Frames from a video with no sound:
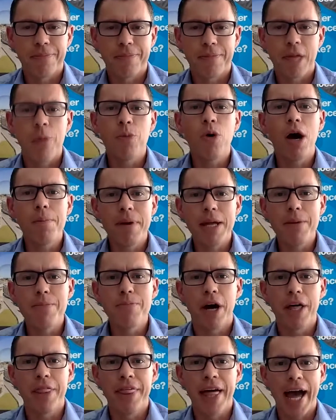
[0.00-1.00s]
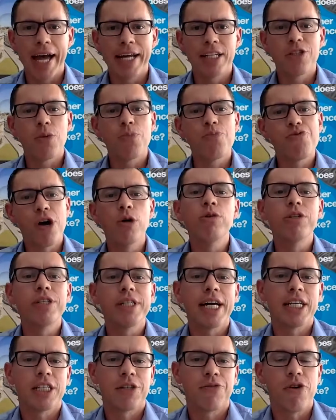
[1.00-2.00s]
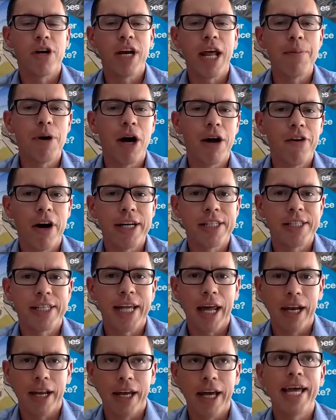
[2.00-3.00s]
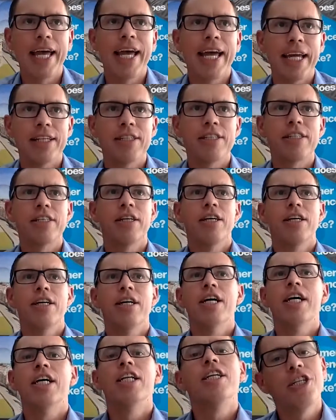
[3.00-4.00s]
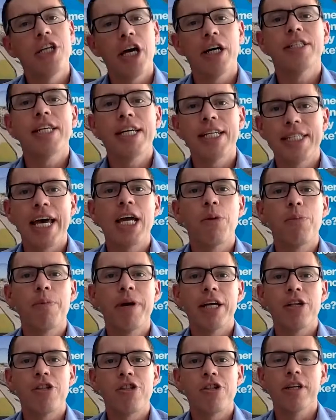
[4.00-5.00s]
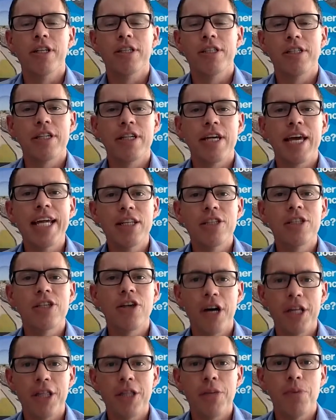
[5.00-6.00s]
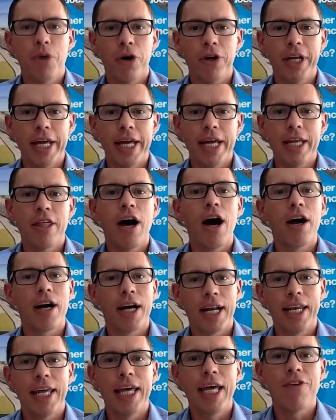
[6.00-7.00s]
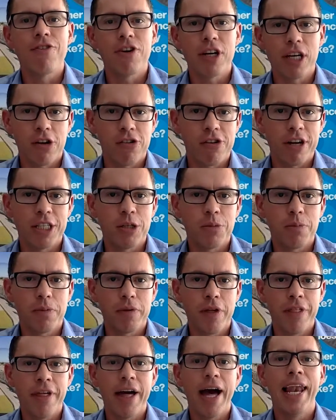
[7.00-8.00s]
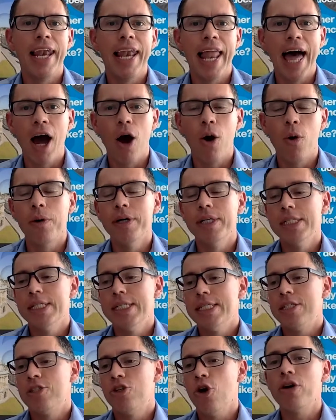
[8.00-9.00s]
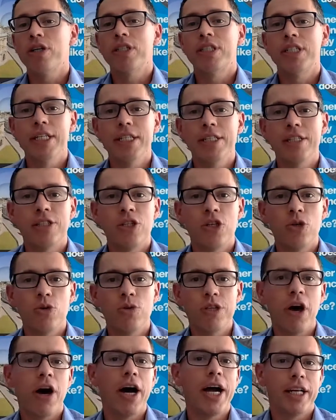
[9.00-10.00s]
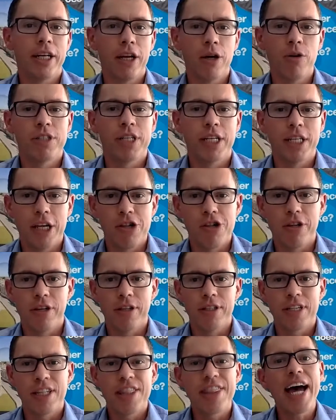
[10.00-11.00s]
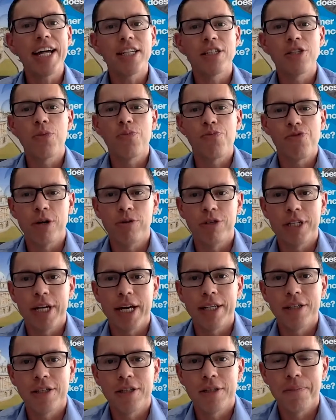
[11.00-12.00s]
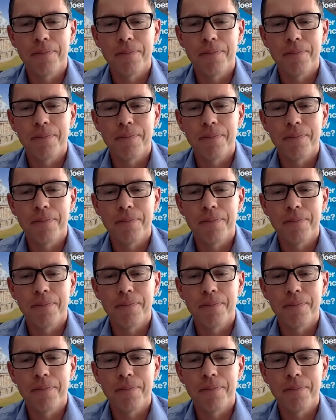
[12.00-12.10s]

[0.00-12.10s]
And what I mean by that is the process for an MRI scanner is, does it take pictures that inside the body that are clear and crisp, that allow doctors to diagnose conditions? That's the process.